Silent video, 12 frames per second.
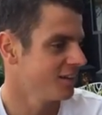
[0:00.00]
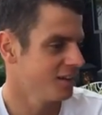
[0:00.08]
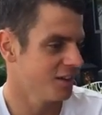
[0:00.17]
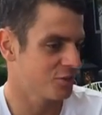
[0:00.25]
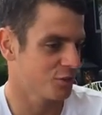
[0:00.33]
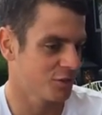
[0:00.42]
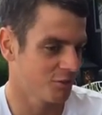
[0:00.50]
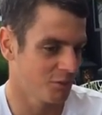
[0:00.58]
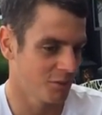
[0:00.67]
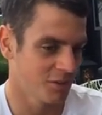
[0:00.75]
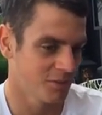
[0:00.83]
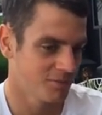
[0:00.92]
He's good to run
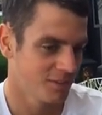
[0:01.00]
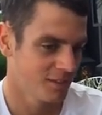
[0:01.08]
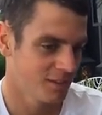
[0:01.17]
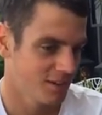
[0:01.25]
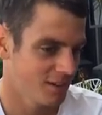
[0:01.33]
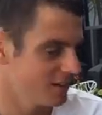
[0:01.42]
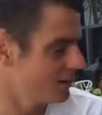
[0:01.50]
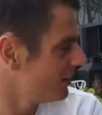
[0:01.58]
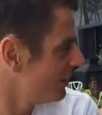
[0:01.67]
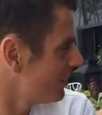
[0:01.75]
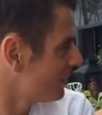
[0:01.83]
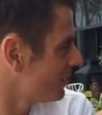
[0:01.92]
with.
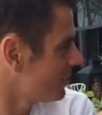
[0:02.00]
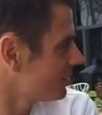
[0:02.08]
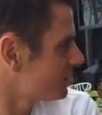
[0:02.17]
Anyone else?